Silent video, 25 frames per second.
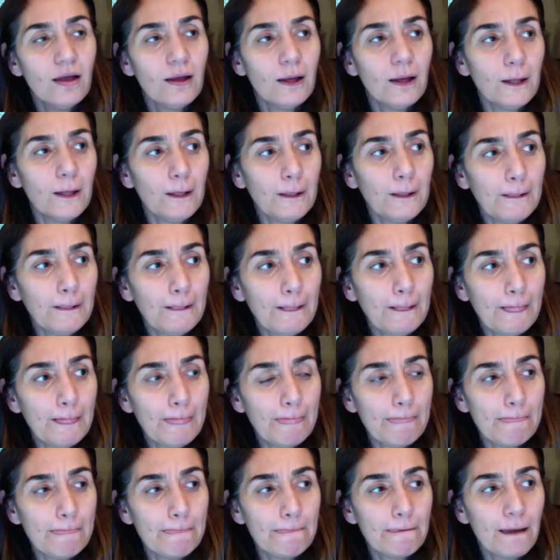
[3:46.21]

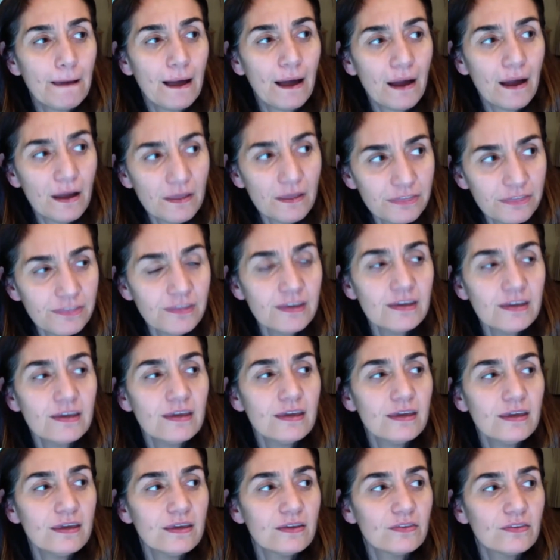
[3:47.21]
I
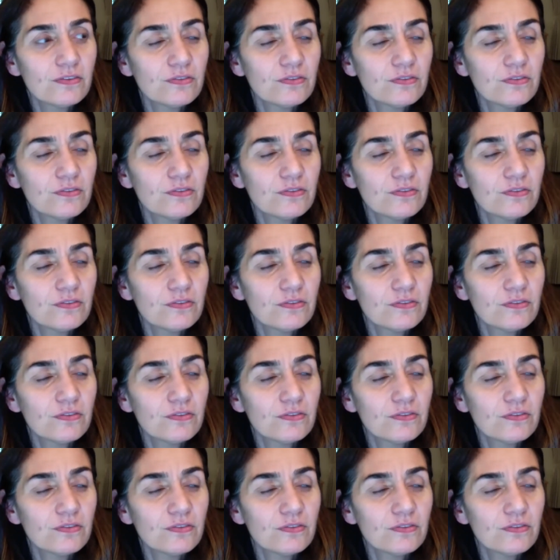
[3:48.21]
think